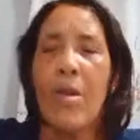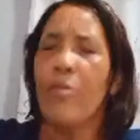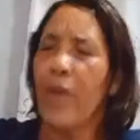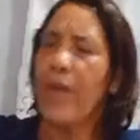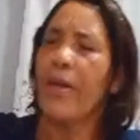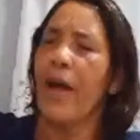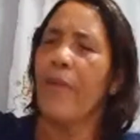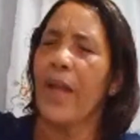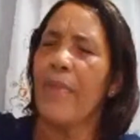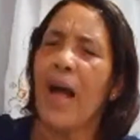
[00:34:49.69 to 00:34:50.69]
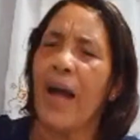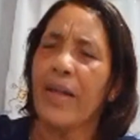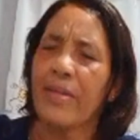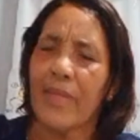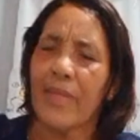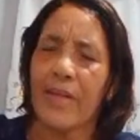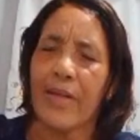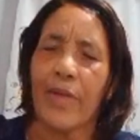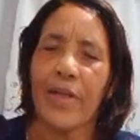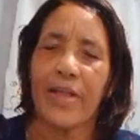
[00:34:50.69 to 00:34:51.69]
what I'm calling
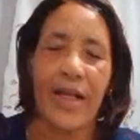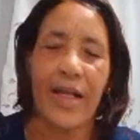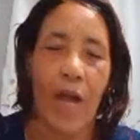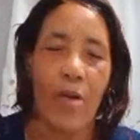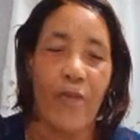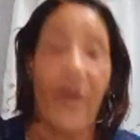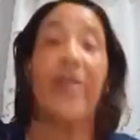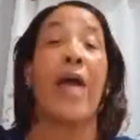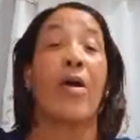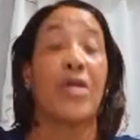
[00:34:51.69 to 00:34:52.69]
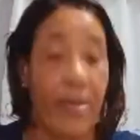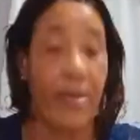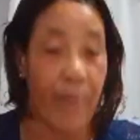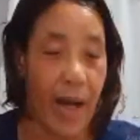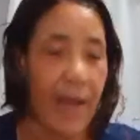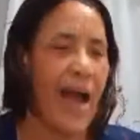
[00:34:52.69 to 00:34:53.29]
it, what the technical word right, echo chamber.